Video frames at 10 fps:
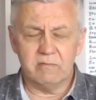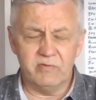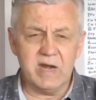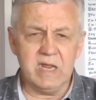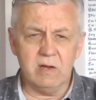
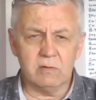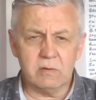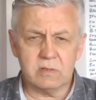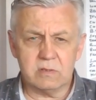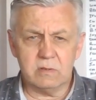very
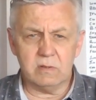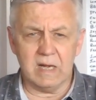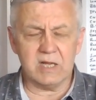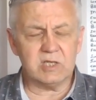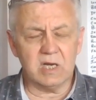young to
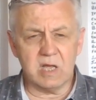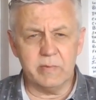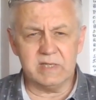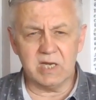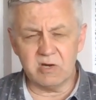actually
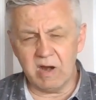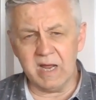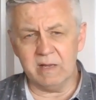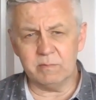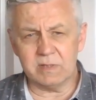committing
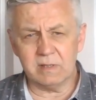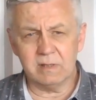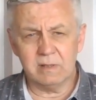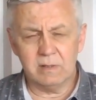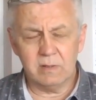crimes.
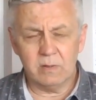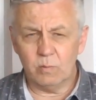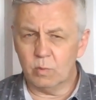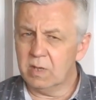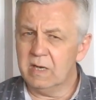
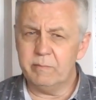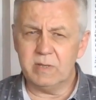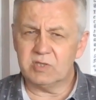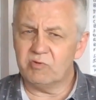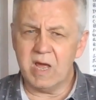Wouldn't it be
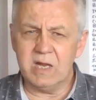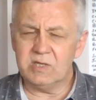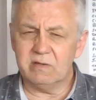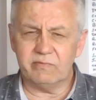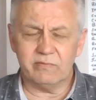
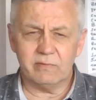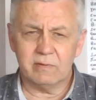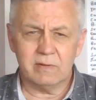strange if